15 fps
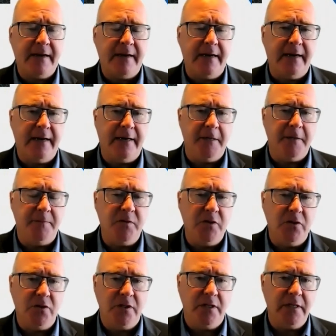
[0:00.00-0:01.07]
Um,
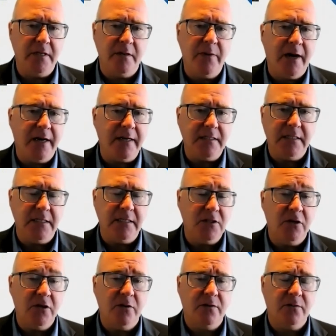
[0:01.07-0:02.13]
usually you might see
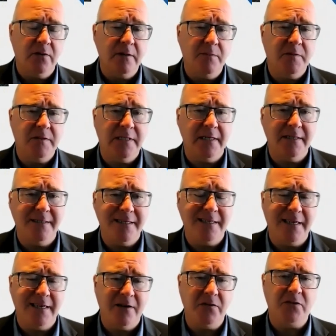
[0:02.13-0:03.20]
two or 3%
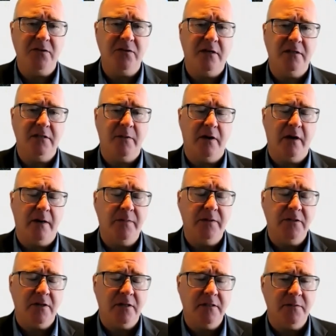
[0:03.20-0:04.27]
discount to an
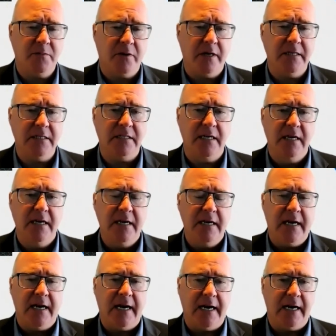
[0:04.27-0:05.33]
arbitrage price,
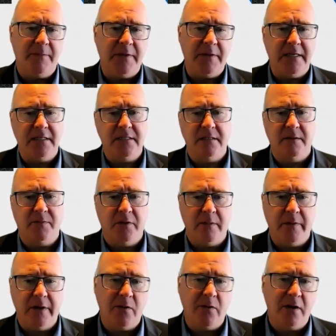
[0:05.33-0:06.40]
uh, but this is a pretty
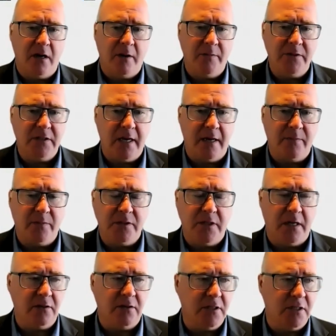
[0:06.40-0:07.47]
big one, almost 10%
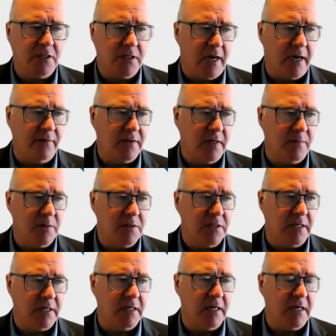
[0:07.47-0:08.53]
or just shy of
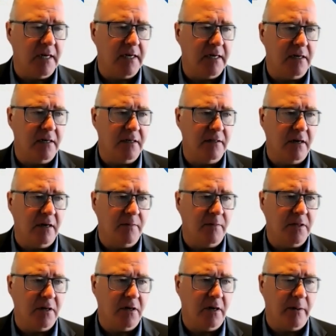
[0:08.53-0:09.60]
10% uh, on
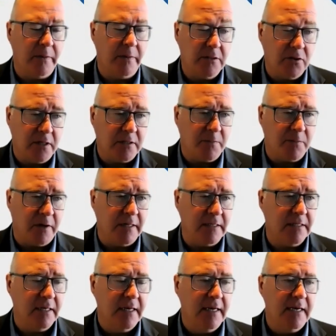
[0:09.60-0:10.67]
the arbitrage
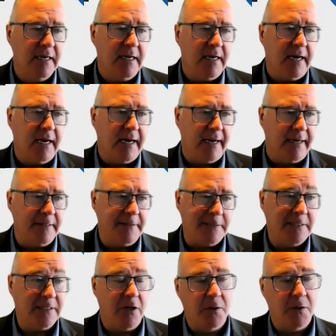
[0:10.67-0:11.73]
price. Uh,
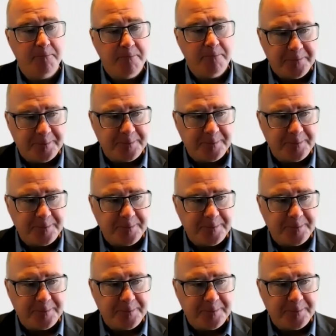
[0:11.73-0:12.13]
so